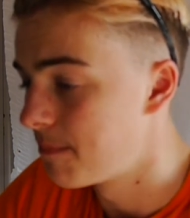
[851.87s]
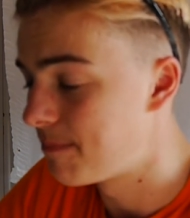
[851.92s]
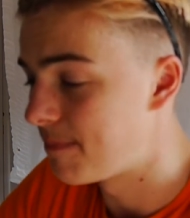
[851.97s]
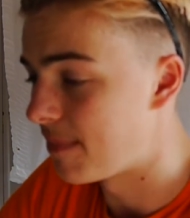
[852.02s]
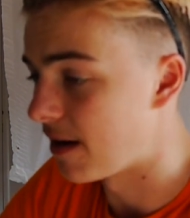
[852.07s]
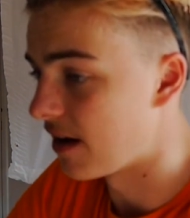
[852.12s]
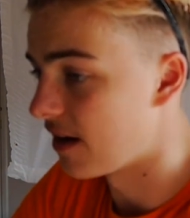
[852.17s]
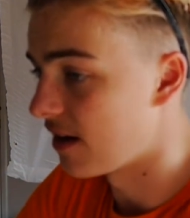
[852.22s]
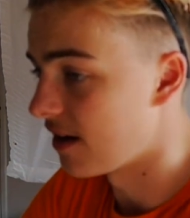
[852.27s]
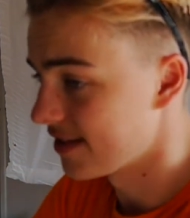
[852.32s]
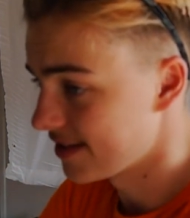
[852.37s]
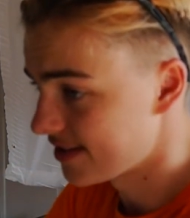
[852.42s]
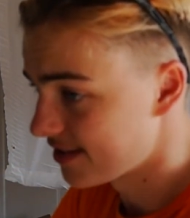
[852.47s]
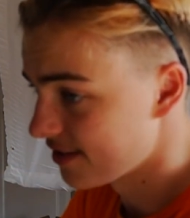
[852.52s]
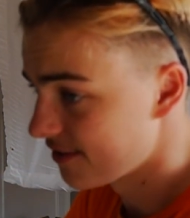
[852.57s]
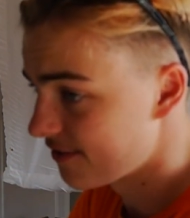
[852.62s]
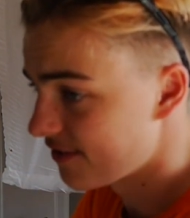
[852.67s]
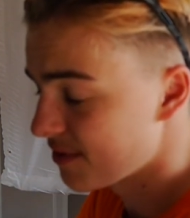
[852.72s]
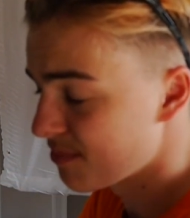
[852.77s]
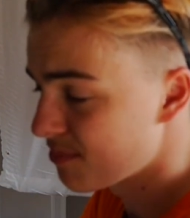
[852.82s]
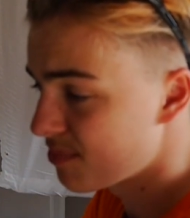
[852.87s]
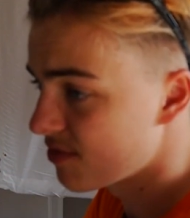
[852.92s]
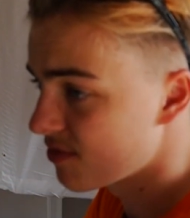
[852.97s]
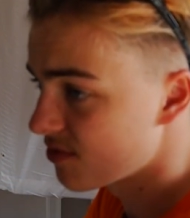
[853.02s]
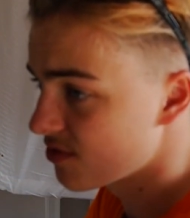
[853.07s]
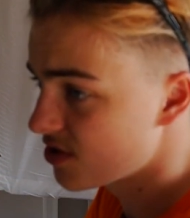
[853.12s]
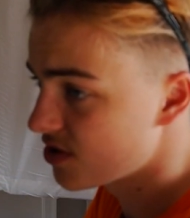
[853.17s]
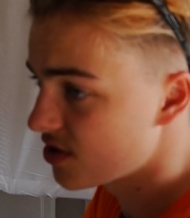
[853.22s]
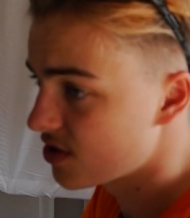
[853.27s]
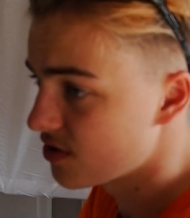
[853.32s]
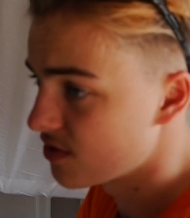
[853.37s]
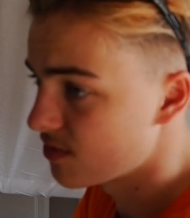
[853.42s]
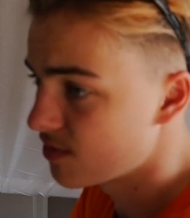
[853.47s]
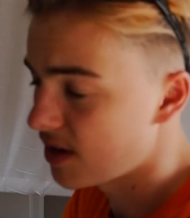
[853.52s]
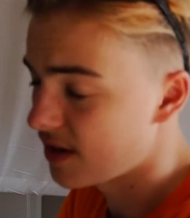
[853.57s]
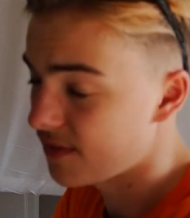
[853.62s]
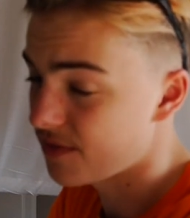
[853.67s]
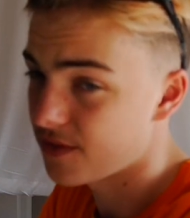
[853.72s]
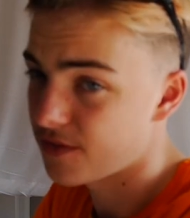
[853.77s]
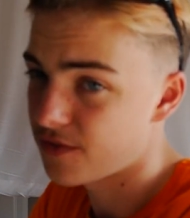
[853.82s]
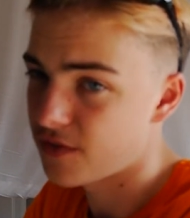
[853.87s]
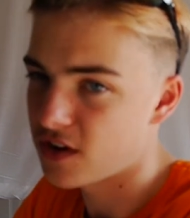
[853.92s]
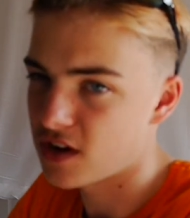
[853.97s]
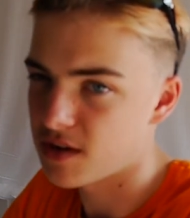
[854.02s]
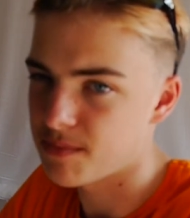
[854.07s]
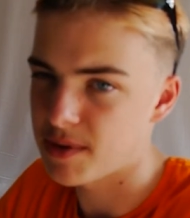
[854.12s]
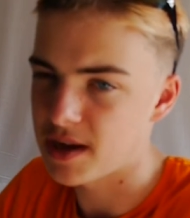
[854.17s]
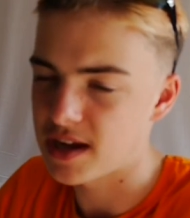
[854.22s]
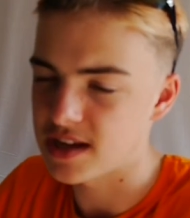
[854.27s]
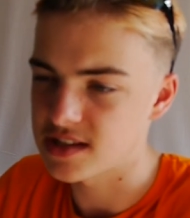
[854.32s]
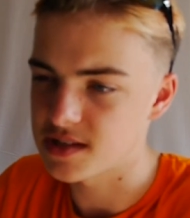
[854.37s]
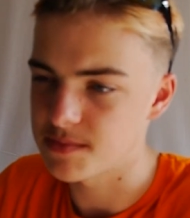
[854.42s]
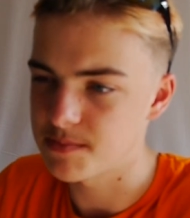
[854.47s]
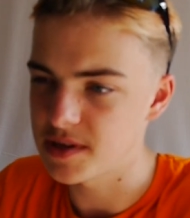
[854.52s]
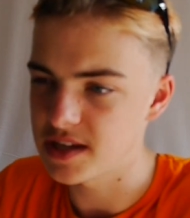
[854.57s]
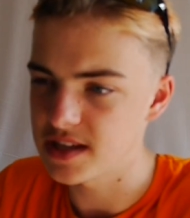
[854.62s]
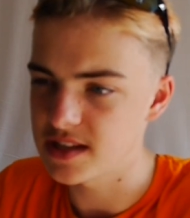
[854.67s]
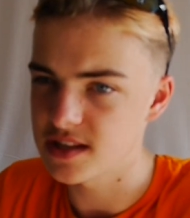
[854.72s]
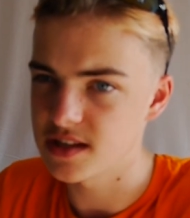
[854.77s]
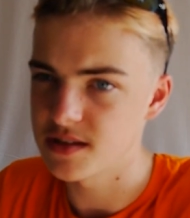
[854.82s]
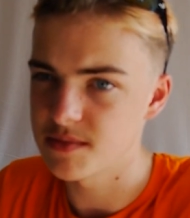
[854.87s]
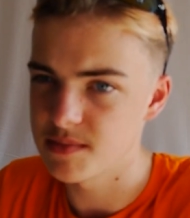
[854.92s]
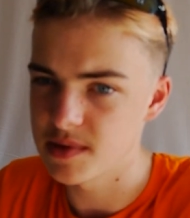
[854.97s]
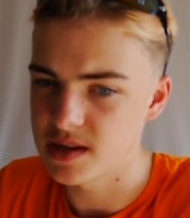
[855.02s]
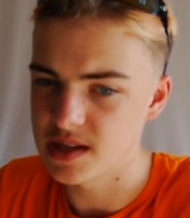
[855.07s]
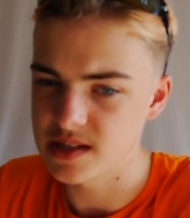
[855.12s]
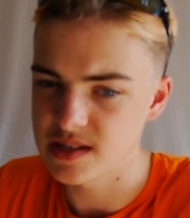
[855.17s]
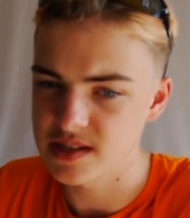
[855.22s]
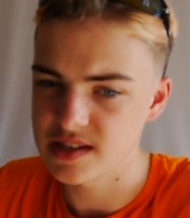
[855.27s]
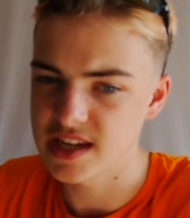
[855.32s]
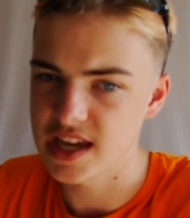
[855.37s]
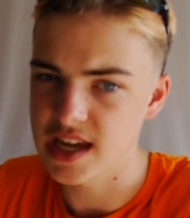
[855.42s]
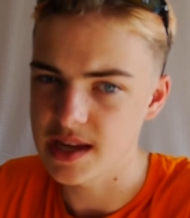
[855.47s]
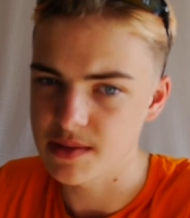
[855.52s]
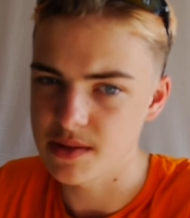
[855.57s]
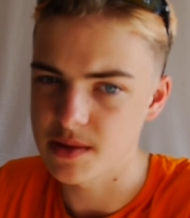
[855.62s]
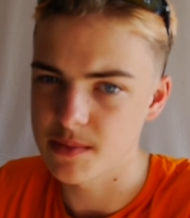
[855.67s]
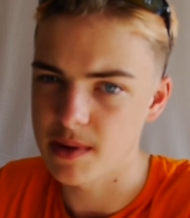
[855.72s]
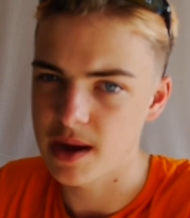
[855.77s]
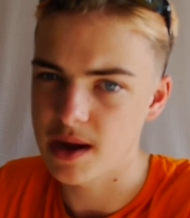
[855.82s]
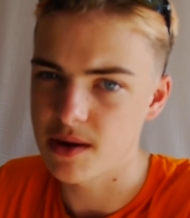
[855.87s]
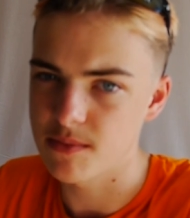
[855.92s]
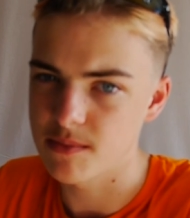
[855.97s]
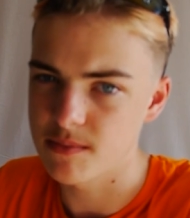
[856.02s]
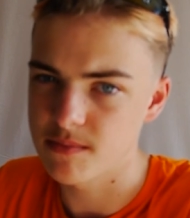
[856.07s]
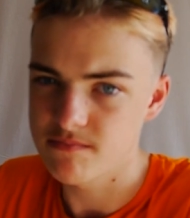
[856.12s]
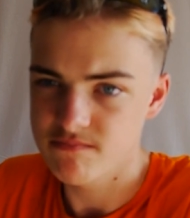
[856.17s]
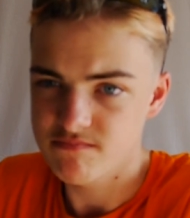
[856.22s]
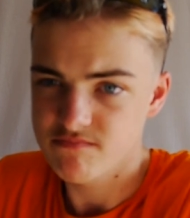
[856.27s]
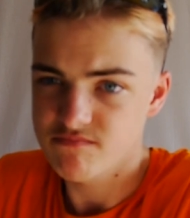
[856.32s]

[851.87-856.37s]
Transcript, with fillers: But I do think Portugal will have the firepower to beat them and keep them out